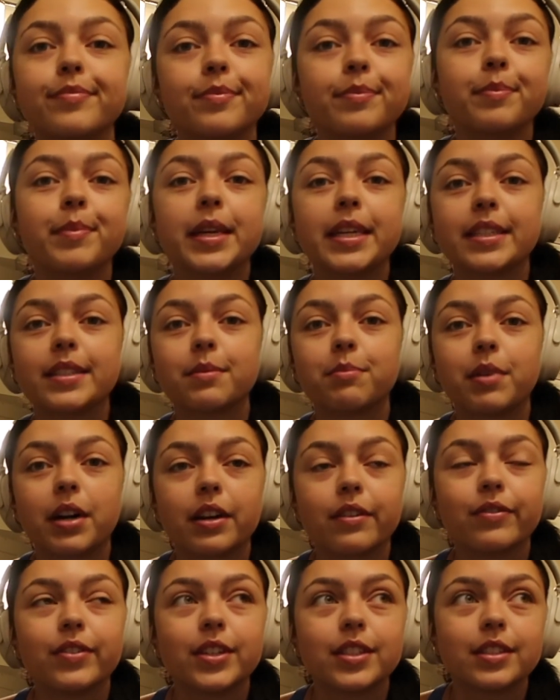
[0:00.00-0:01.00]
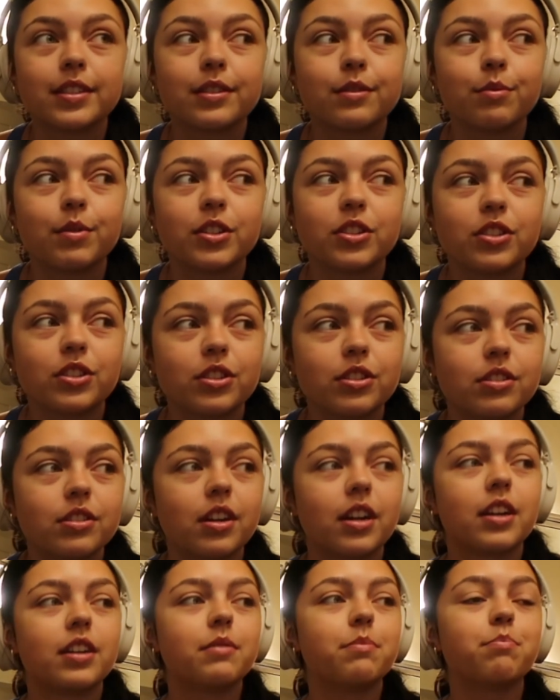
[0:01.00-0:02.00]
make some breakfast, which
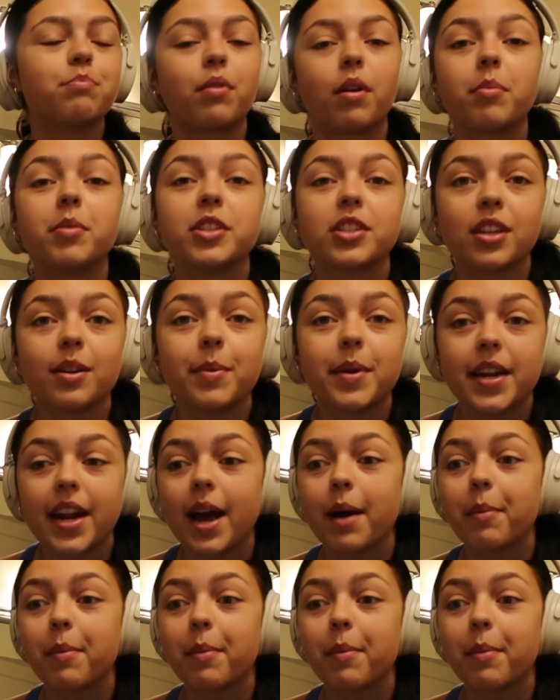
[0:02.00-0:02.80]
are probably just gonna be an